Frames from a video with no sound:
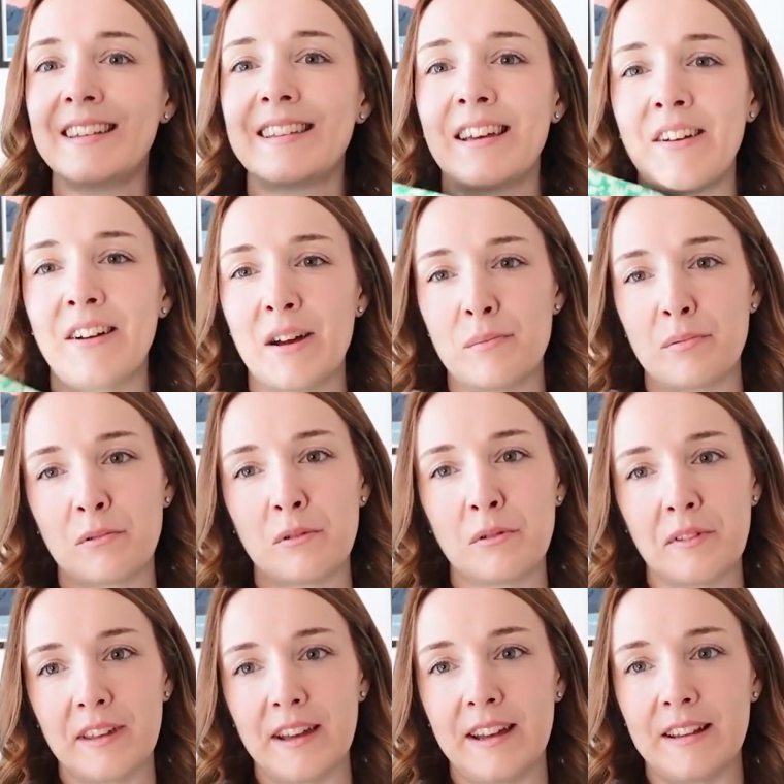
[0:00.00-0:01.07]
So I
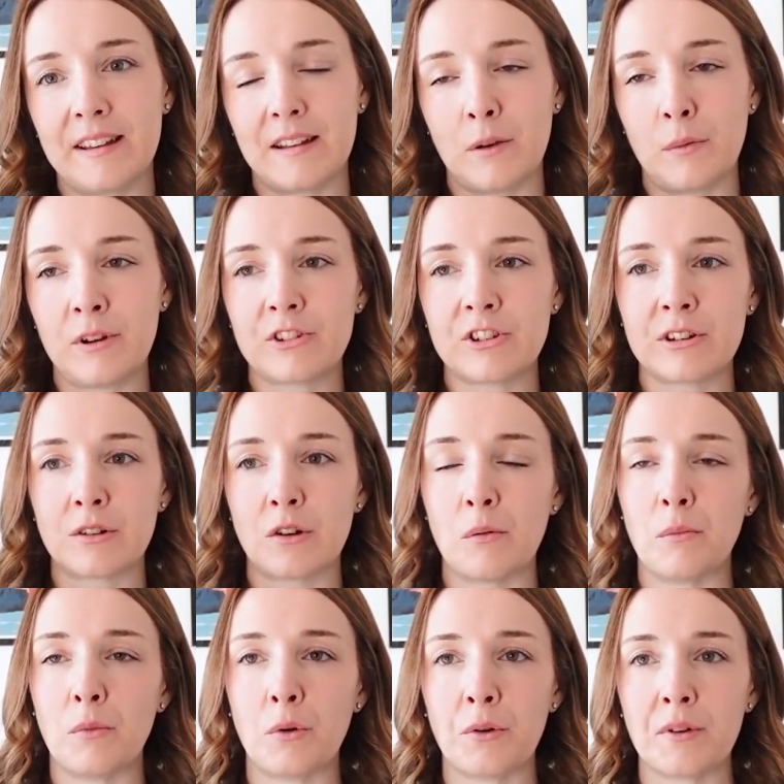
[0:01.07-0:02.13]
bought this. I wish I
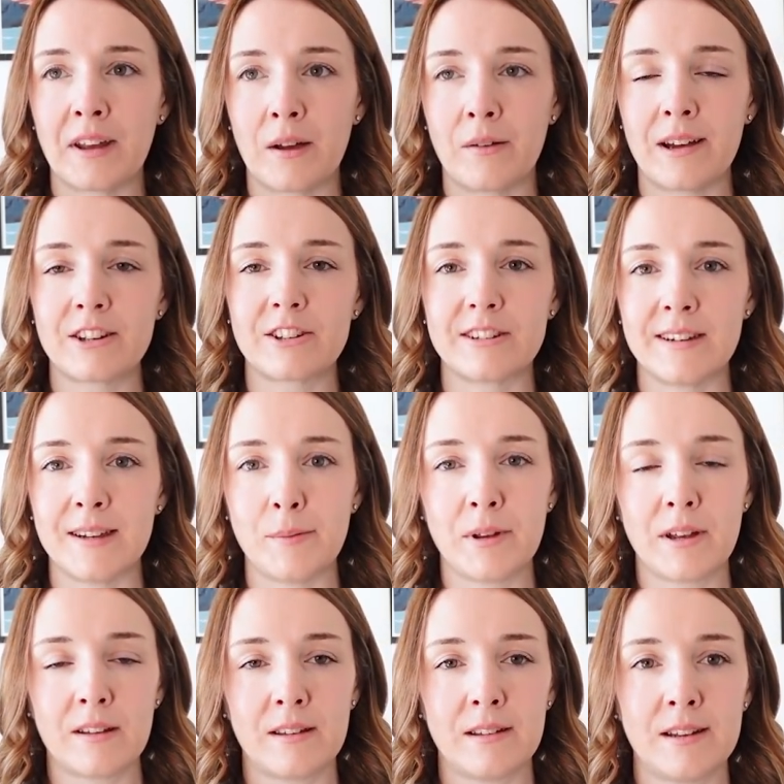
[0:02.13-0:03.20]
got more now actually,
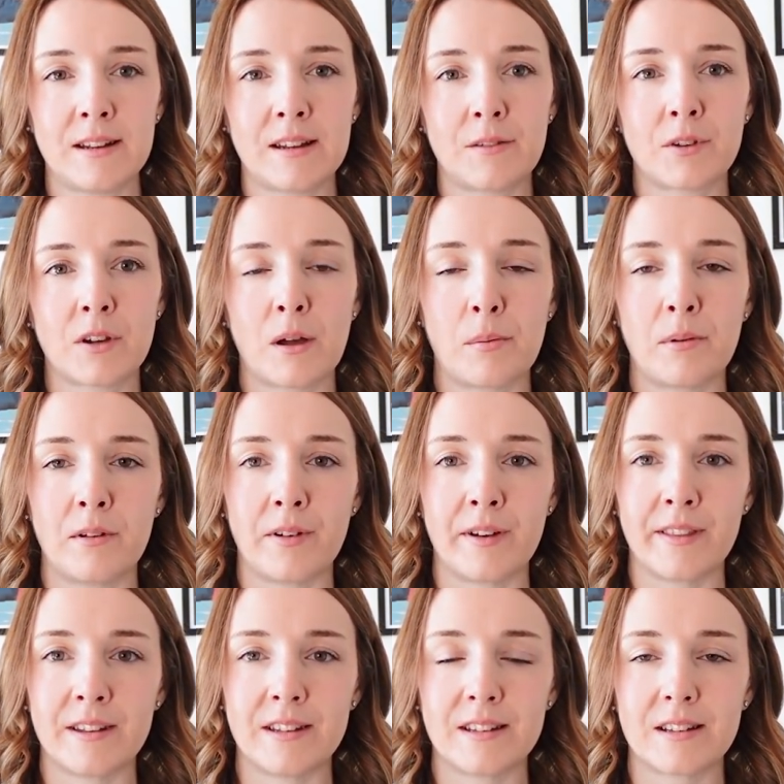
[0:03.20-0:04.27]
because he did have a couple of
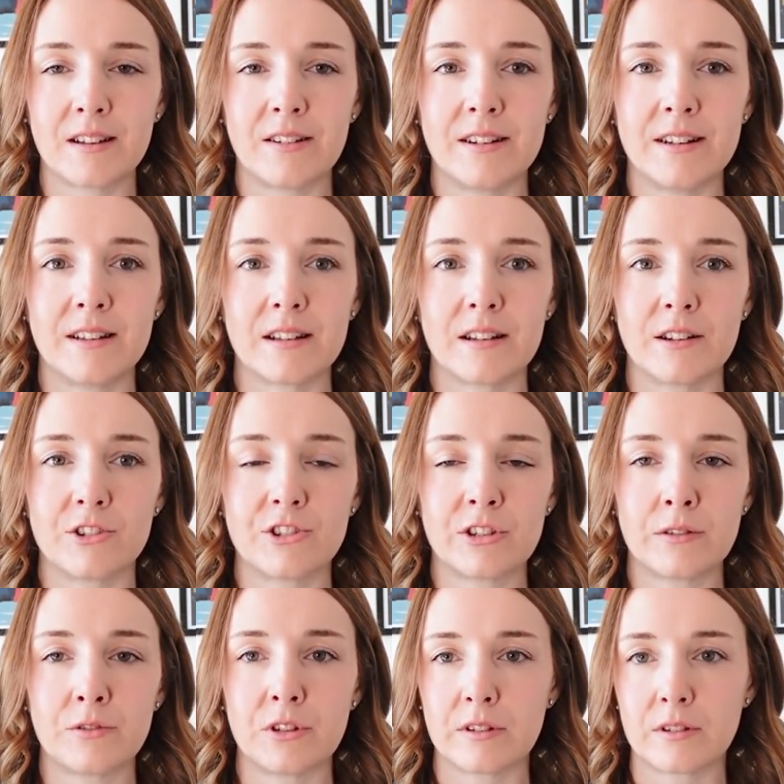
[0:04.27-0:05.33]
other designs and I should
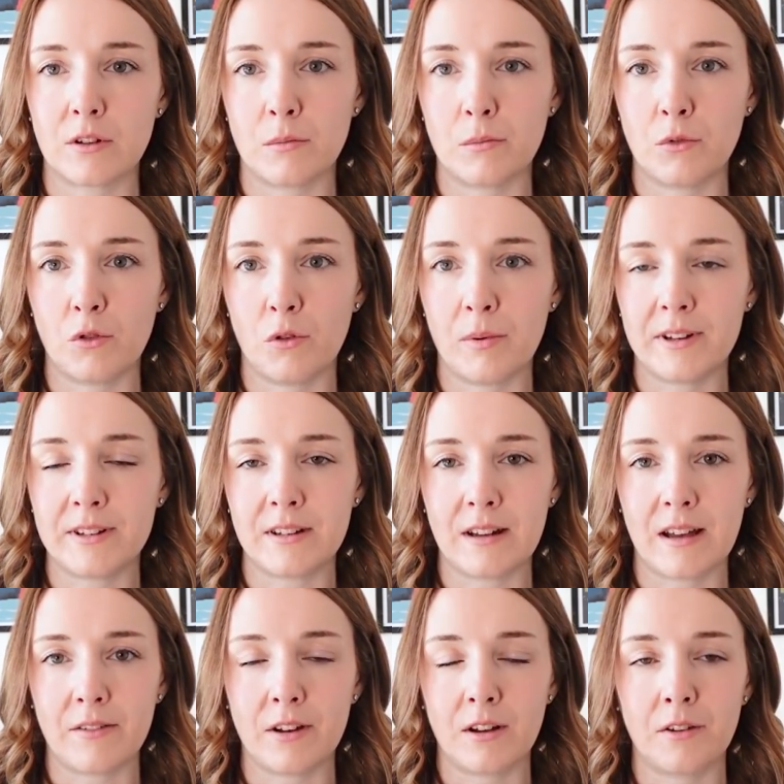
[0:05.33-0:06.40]
have just got more, but I didn't
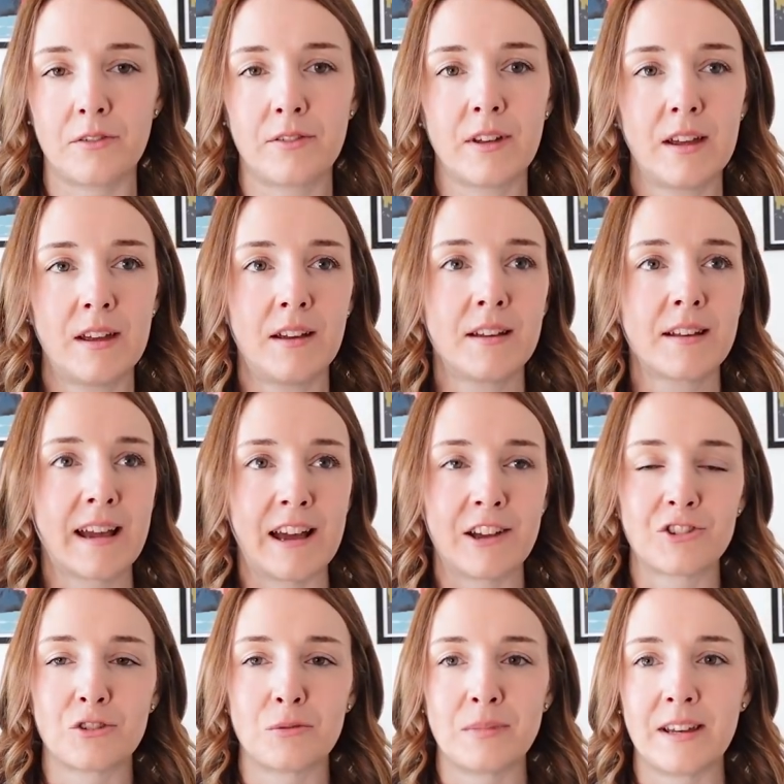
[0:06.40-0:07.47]
have enough
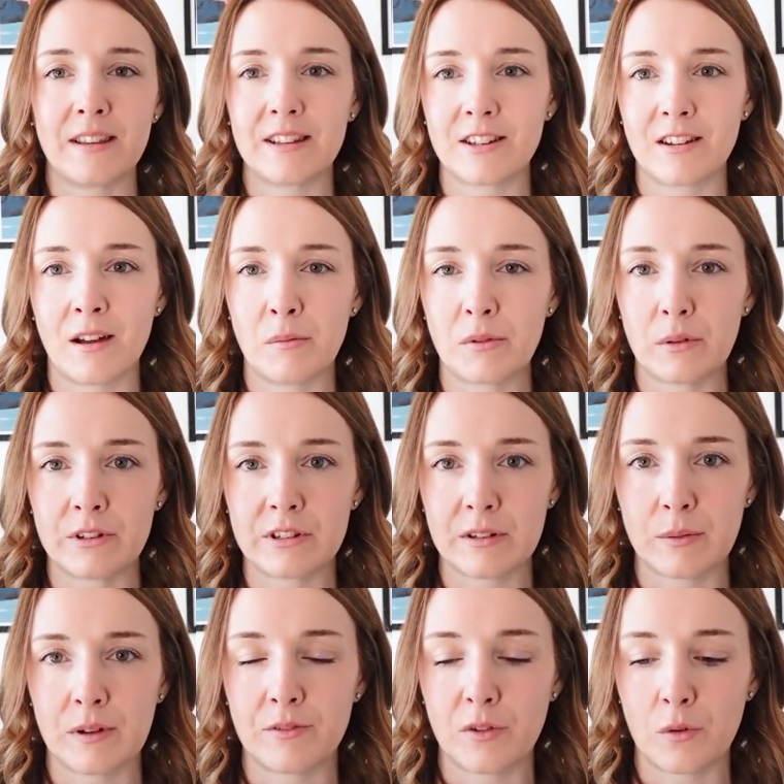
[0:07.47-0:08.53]
cash on me at the time, so I just
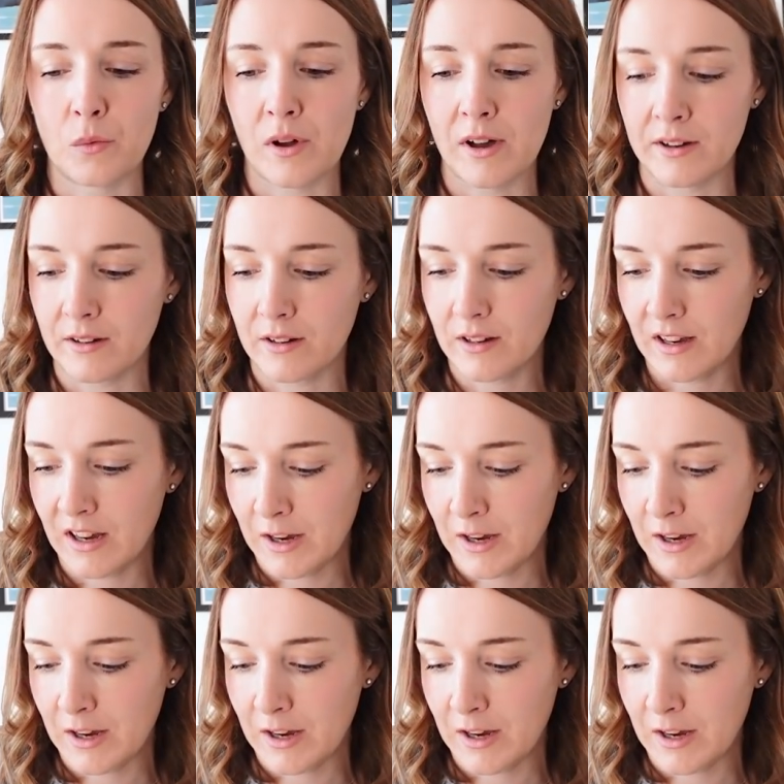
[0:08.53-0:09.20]
went for one